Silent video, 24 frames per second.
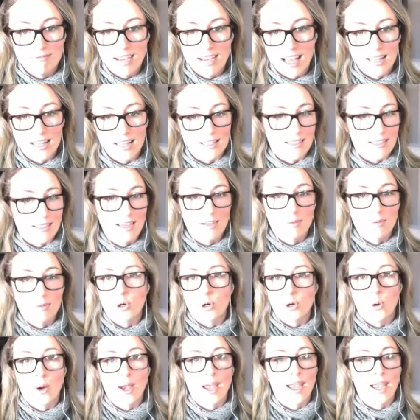Alexander
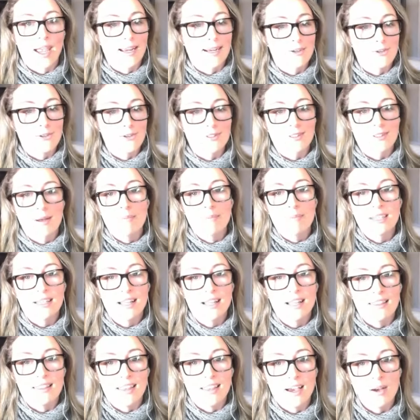McQueen or something
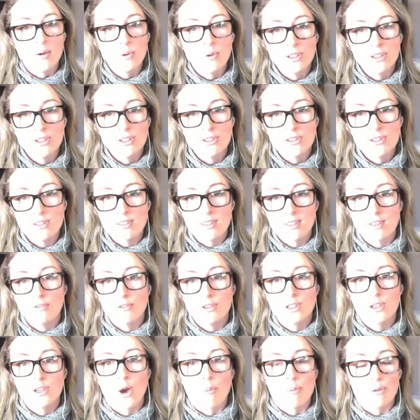like that, where you're just
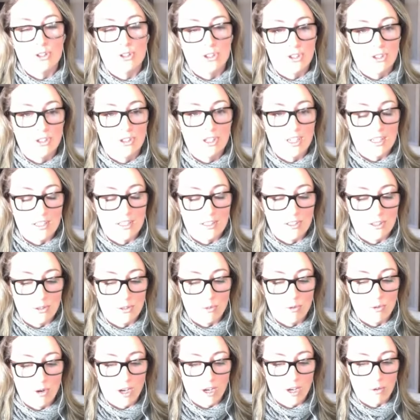given the opportunity to
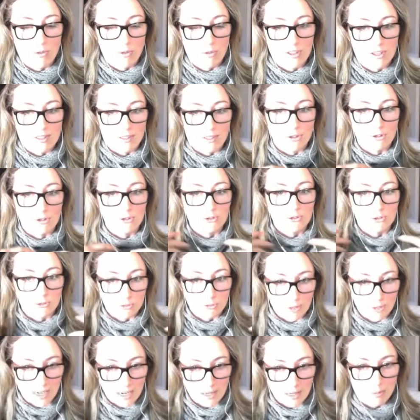work with these
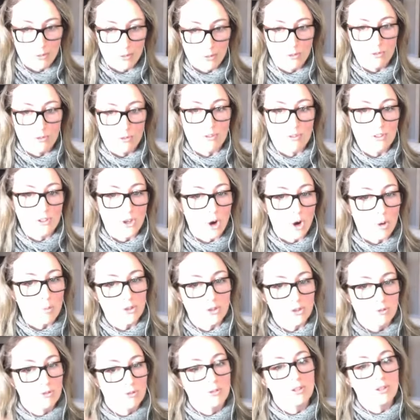incredible
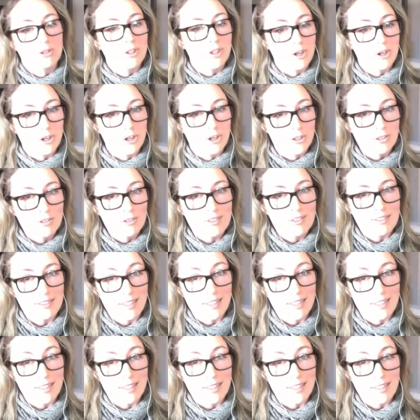sculptural clothes.